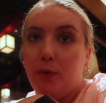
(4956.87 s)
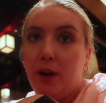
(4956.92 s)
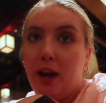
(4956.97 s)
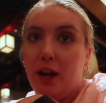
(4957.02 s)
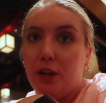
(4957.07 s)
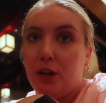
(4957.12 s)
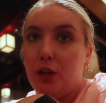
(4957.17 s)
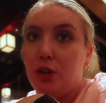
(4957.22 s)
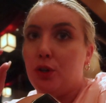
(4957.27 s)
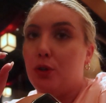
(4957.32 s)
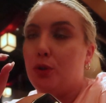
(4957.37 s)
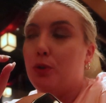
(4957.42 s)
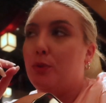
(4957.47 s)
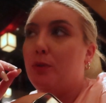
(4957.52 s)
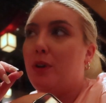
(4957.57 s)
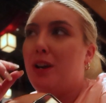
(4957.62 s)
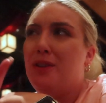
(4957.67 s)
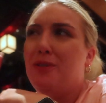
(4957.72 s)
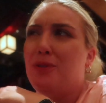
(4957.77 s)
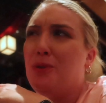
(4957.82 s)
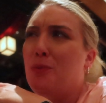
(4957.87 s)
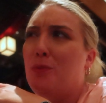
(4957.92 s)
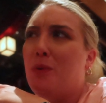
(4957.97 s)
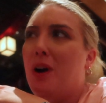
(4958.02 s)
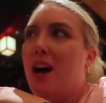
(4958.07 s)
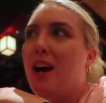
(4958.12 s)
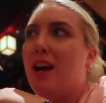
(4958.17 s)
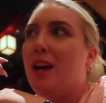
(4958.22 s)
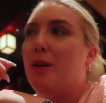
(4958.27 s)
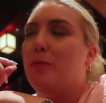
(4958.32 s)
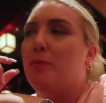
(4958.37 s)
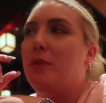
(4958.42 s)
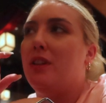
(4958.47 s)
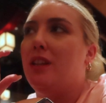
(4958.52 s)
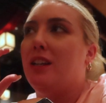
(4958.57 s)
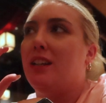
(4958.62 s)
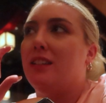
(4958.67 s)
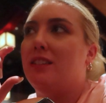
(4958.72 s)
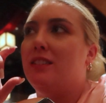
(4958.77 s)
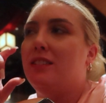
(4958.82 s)
wagyu. I don't know why, but
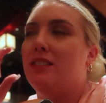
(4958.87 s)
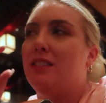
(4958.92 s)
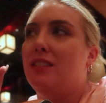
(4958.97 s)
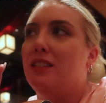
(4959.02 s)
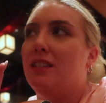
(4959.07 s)
like or like